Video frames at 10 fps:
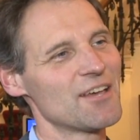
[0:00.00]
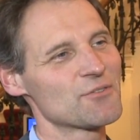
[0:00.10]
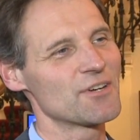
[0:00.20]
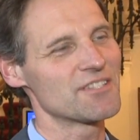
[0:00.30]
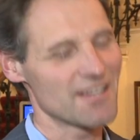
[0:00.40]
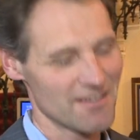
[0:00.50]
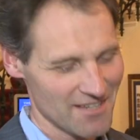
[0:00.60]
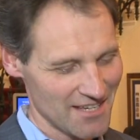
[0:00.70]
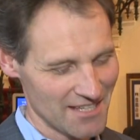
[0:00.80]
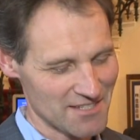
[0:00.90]
So it's
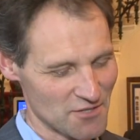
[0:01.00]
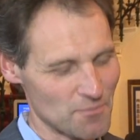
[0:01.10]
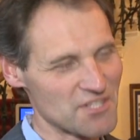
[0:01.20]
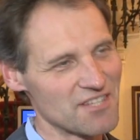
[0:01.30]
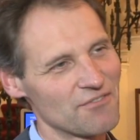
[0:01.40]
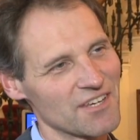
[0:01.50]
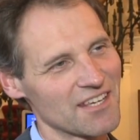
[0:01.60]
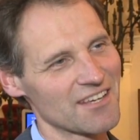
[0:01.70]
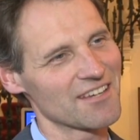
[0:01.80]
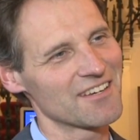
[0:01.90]
a specific,
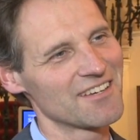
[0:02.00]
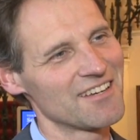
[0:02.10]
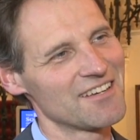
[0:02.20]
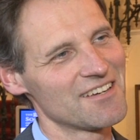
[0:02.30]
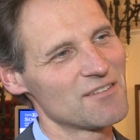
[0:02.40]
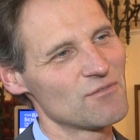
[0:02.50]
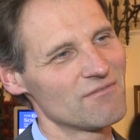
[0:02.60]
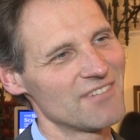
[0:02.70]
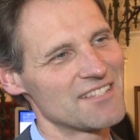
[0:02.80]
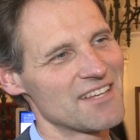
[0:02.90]

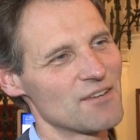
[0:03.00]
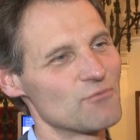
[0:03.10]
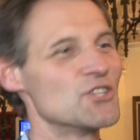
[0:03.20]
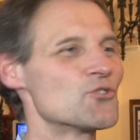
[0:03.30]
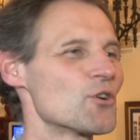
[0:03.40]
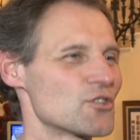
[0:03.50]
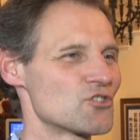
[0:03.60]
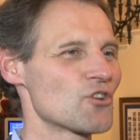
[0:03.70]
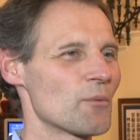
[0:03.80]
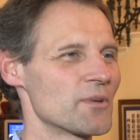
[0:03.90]
let's say,
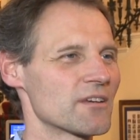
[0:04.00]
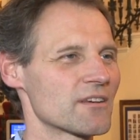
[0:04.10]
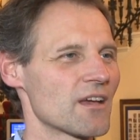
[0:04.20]
research topic.